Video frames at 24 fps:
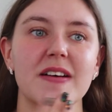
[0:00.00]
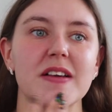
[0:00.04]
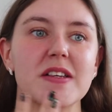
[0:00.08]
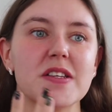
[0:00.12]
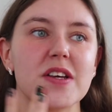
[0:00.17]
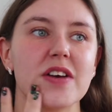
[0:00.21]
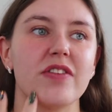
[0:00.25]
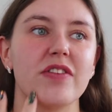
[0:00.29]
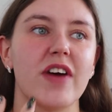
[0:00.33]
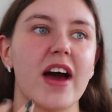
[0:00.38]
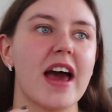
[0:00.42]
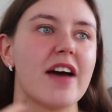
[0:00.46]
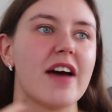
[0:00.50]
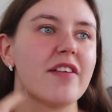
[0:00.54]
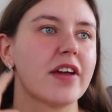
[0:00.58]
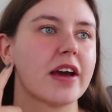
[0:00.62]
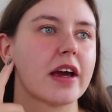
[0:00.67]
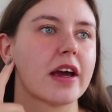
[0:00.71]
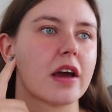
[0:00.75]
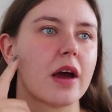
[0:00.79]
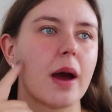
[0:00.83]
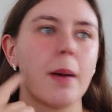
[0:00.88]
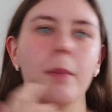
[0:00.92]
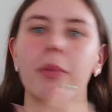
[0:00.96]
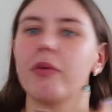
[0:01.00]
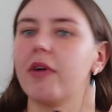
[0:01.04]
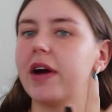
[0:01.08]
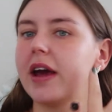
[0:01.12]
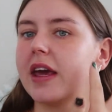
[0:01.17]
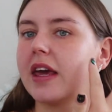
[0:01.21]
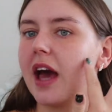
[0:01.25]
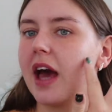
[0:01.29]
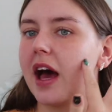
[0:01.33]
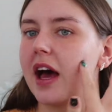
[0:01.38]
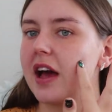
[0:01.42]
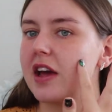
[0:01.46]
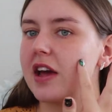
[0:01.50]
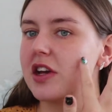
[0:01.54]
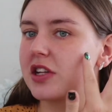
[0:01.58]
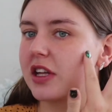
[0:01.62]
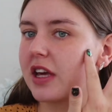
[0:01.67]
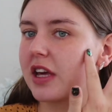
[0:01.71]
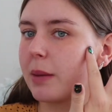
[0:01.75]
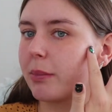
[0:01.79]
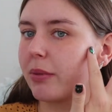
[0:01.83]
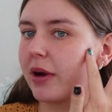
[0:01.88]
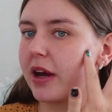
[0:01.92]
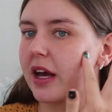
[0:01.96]
So if I have like a breakout, I
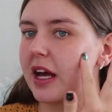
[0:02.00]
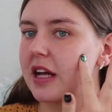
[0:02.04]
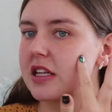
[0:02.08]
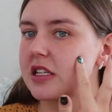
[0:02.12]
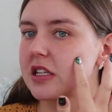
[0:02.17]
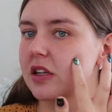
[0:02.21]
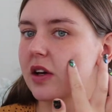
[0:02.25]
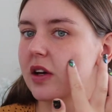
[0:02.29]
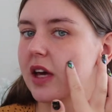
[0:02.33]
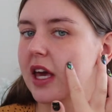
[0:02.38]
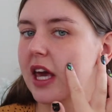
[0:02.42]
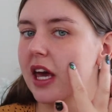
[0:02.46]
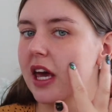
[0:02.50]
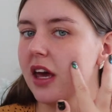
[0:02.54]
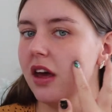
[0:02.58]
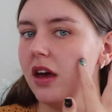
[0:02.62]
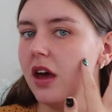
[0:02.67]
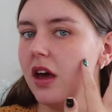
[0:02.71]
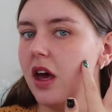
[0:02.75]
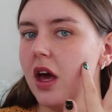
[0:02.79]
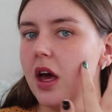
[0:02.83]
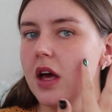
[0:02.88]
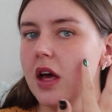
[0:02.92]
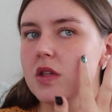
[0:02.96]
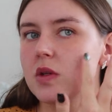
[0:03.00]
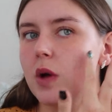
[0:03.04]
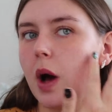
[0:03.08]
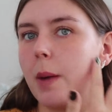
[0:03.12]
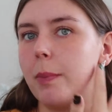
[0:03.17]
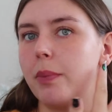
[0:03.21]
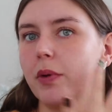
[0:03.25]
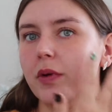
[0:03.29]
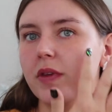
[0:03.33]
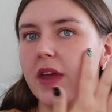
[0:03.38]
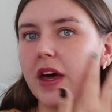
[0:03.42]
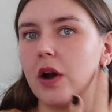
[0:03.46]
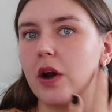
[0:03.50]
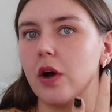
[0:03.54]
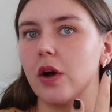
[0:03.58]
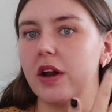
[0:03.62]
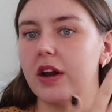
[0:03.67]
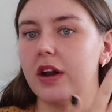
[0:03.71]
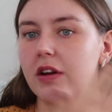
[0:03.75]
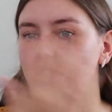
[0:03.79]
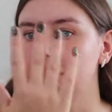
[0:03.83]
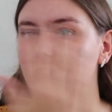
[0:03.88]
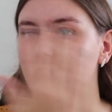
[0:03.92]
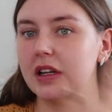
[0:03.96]
usually get breakouts along here, so I'll put that on
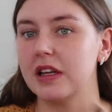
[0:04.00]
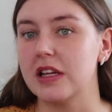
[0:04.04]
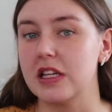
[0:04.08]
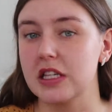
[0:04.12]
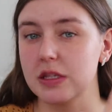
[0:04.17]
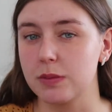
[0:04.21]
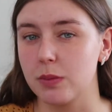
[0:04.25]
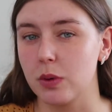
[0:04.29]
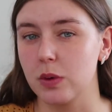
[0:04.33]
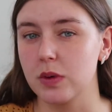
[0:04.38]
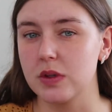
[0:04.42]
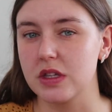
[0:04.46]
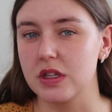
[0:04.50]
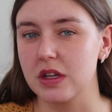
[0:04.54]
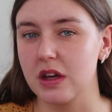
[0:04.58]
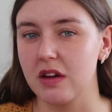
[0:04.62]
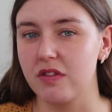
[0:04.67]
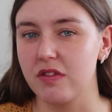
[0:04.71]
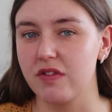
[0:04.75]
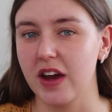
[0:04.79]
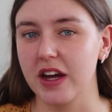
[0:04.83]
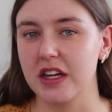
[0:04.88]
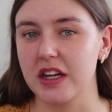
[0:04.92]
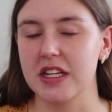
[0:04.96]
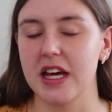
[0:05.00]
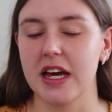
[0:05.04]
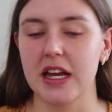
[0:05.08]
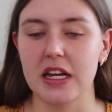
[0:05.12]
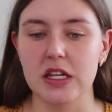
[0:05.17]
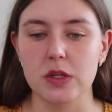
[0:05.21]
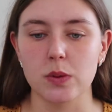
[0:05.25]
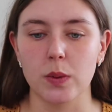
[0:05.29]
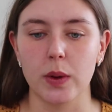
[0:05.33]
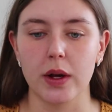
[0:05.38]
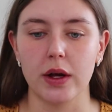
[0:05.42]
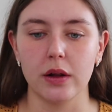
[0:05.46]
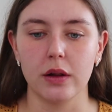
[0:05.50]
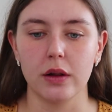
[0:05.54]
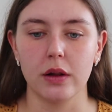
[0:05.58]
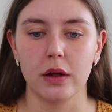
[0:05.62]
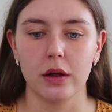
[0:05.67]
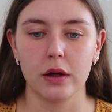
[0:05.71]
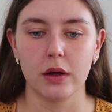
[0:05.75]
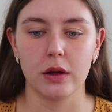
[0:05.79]
and it really smooths the effect out as well.